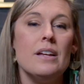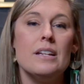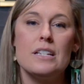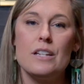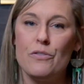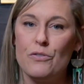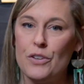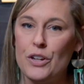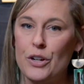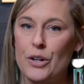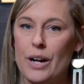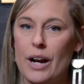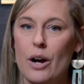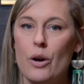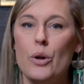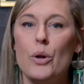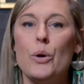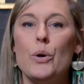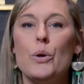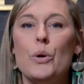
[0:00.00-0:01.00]
to figure
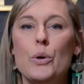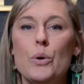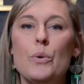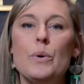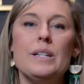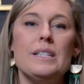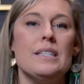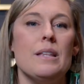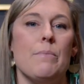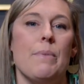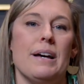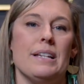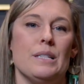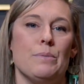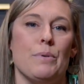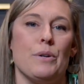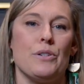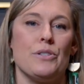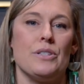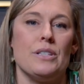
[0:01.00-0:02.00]
out who is the
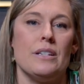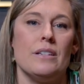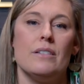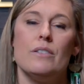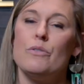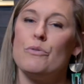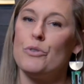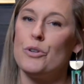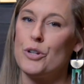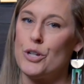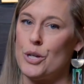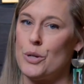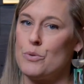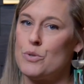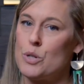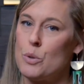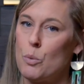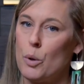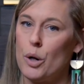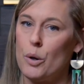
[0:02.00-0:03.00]
best person for you
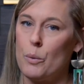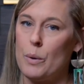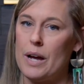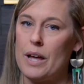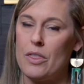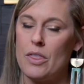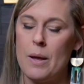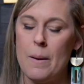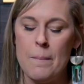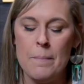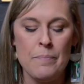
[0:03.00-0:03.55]
to work with.